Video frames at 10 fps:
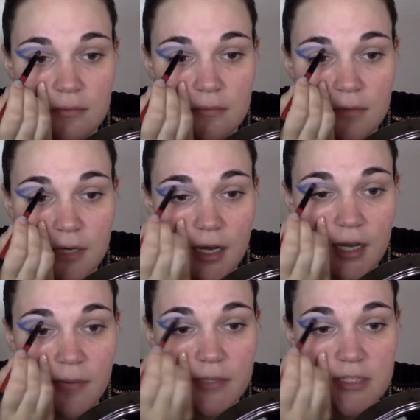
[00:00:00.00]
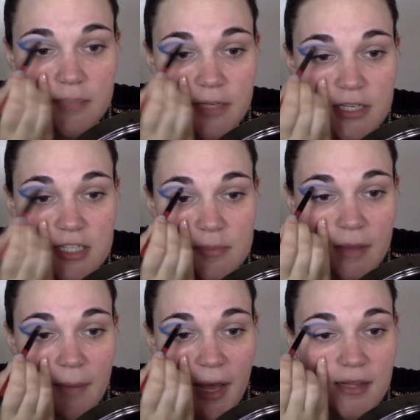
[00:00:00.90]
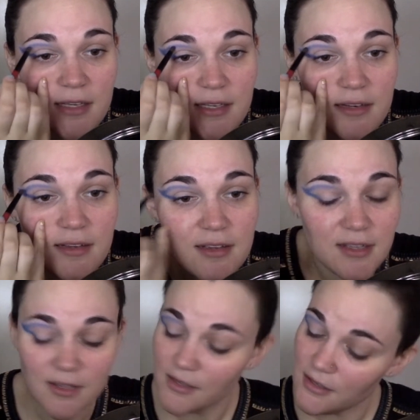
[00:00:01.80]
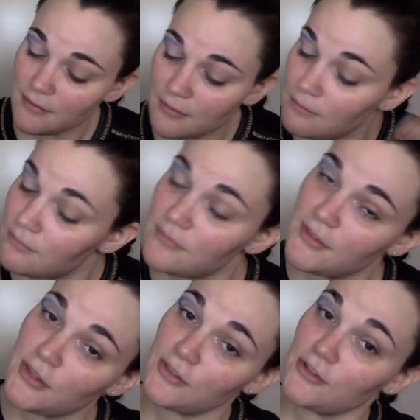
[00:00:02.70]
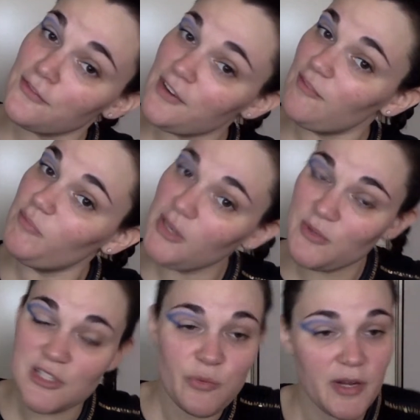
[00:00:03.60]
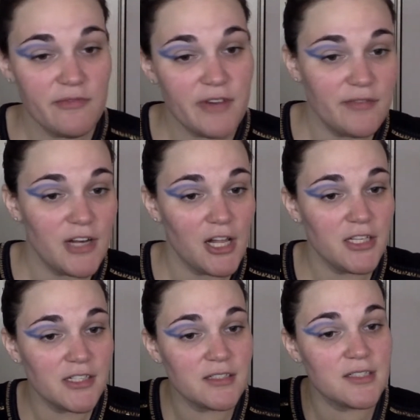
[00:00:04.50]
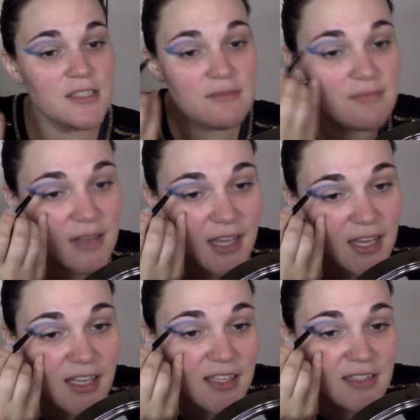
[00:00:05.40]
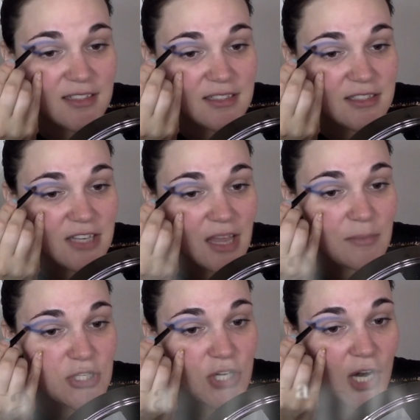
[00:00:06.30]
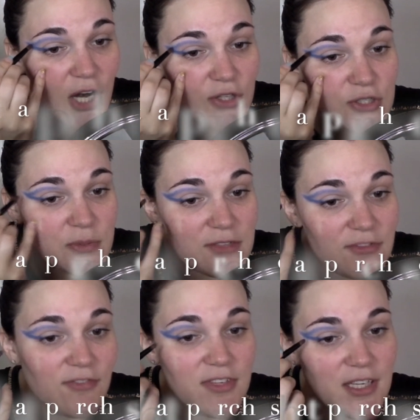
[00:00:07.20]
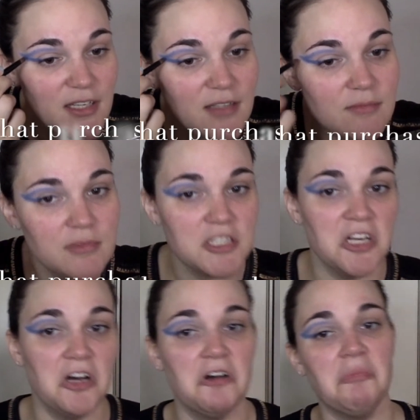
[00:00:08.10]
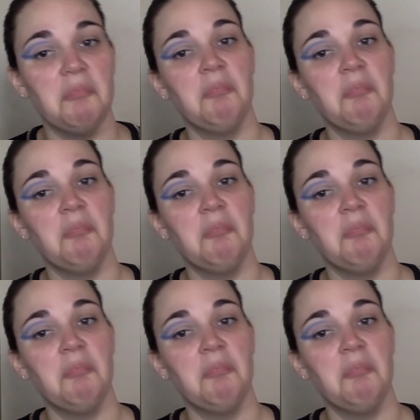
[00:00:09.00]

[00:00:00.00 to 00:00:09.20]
when I went to purchase my palette, 35B was $25 and James Charles was $50, so